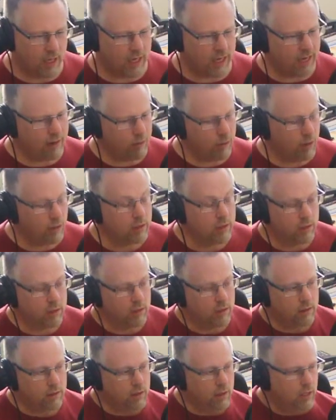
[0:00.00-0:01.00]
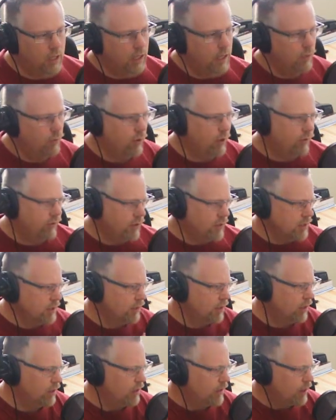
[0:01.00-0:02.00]
I wonder. Well, first
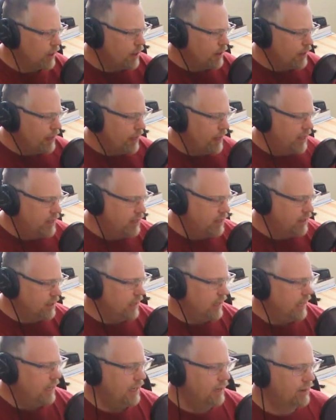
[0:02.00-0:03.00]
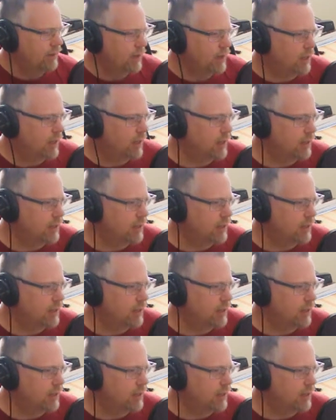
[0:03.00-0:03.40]
of all, they didn't have